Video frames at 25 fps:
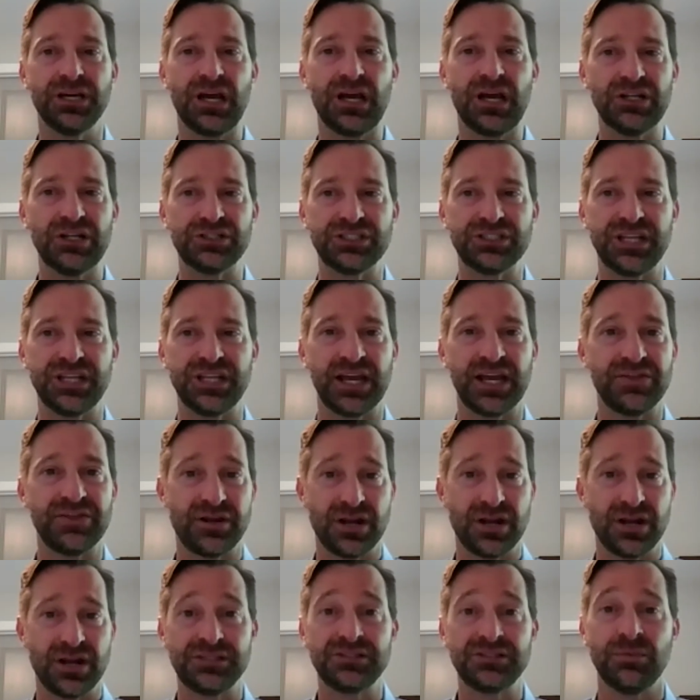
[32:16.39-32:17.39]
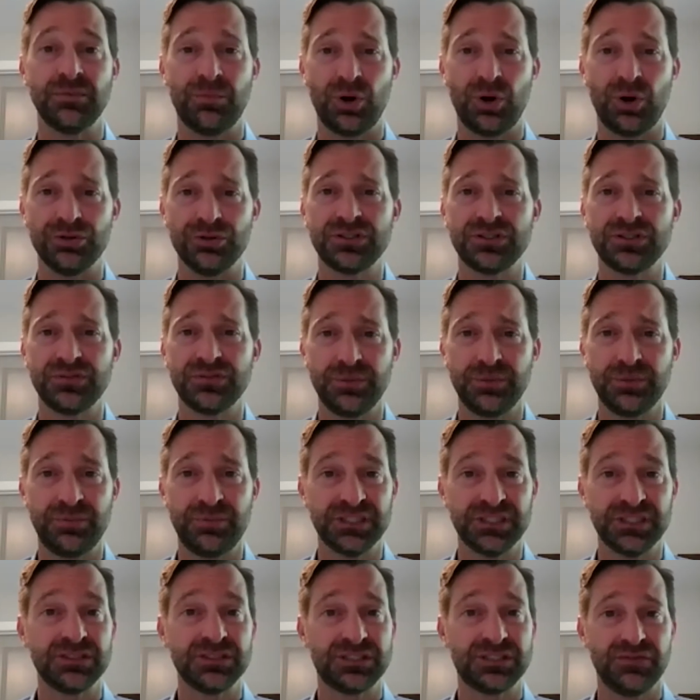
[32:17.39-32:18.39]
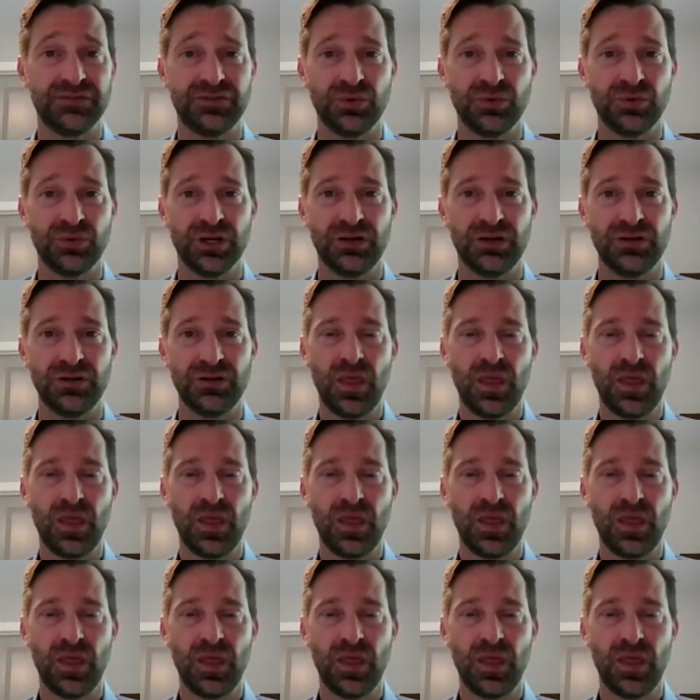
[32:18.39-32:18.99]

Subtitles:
understand the nuts and bolts of the business, if you will,